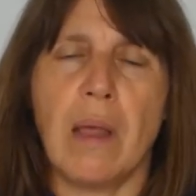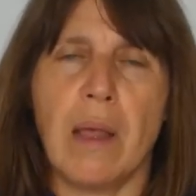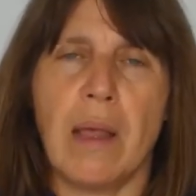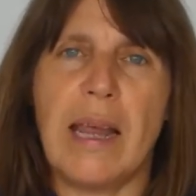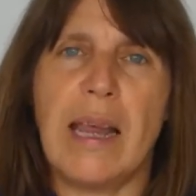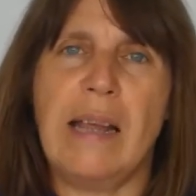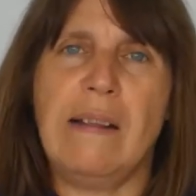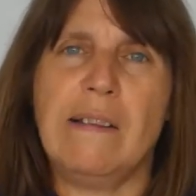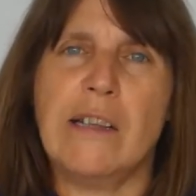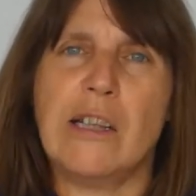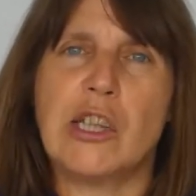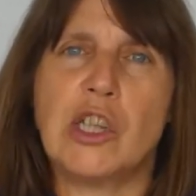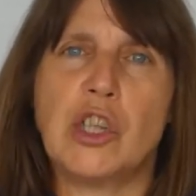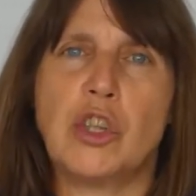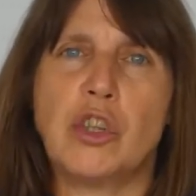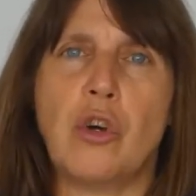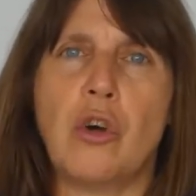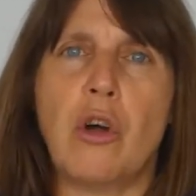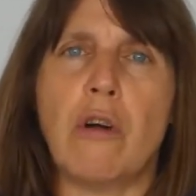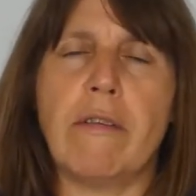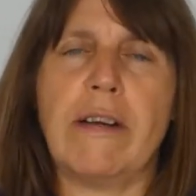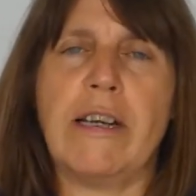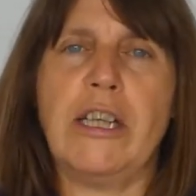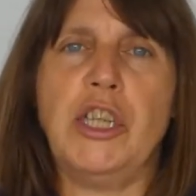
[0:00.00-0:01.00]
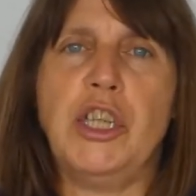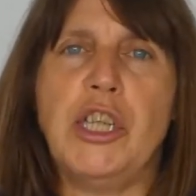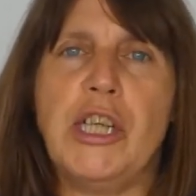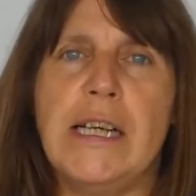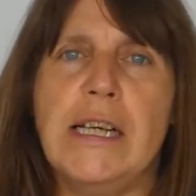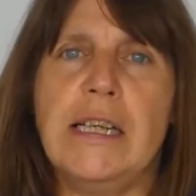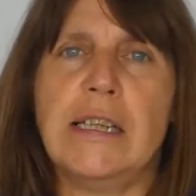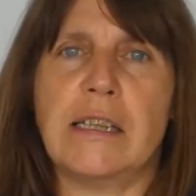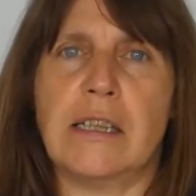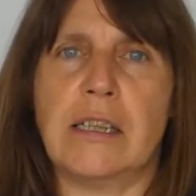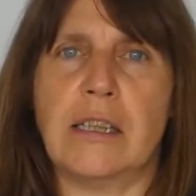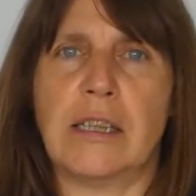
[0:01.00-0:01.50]
In the story,
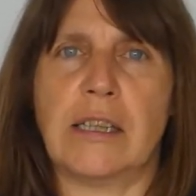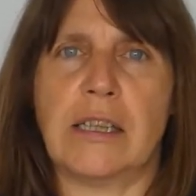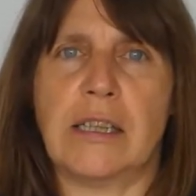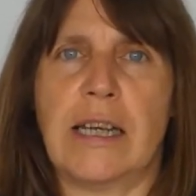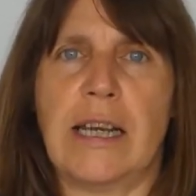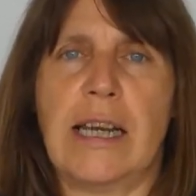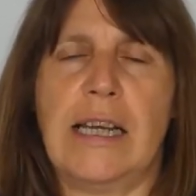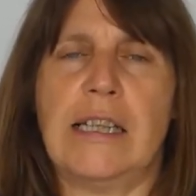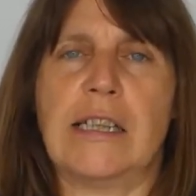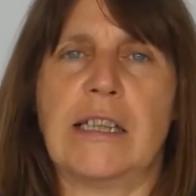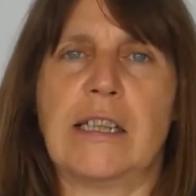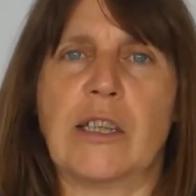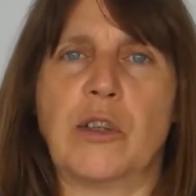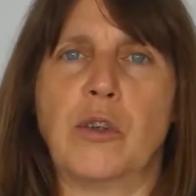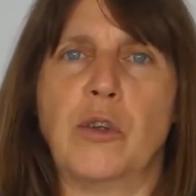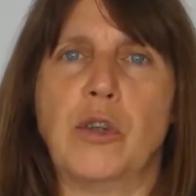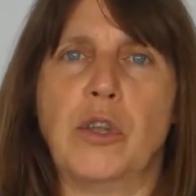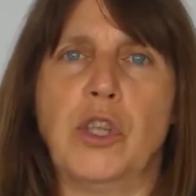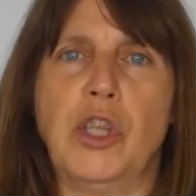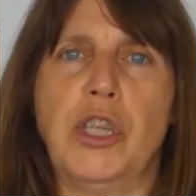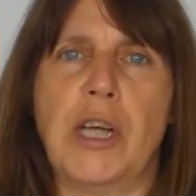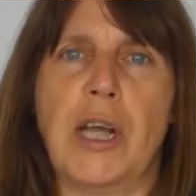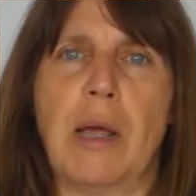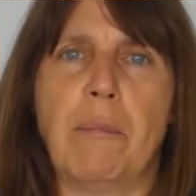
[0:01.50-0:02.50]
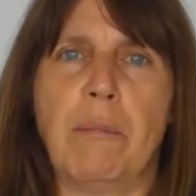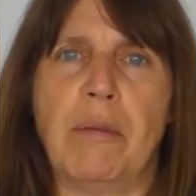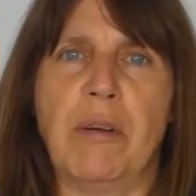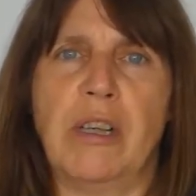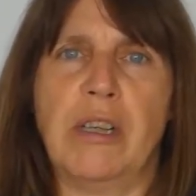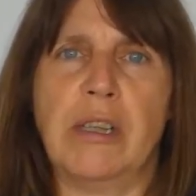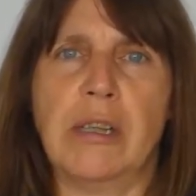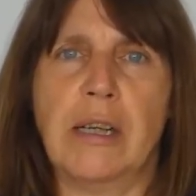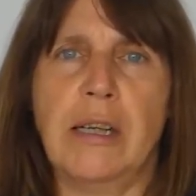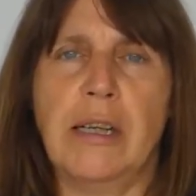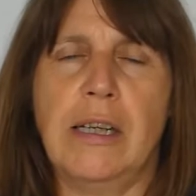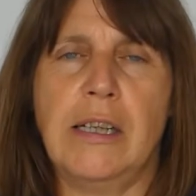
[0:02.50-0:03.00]
Jesus is the good shepherd,